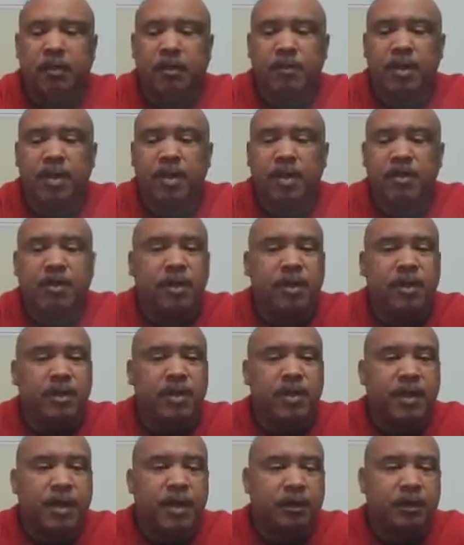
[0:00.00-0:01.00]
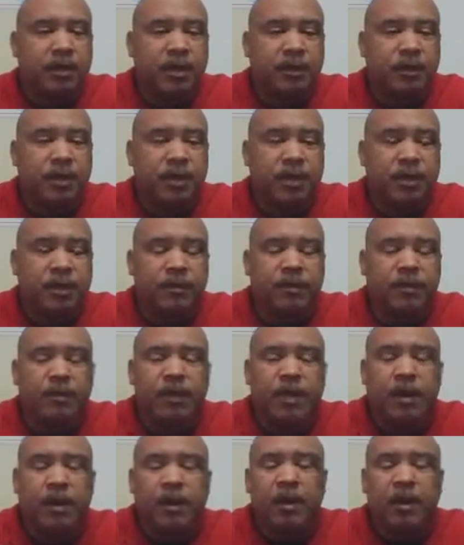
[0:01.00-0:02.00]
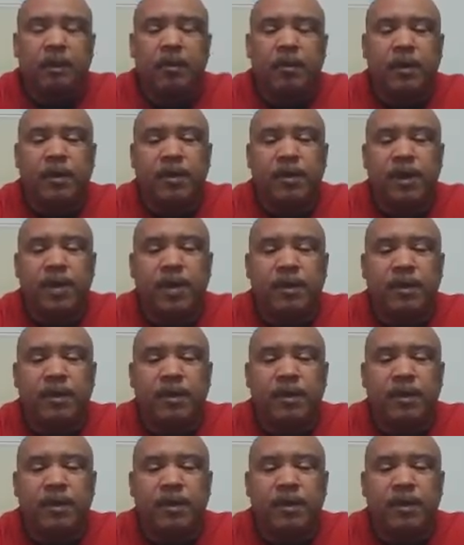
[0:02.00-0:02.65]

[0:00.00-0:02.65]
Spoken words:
It just keeps shooting. One thing I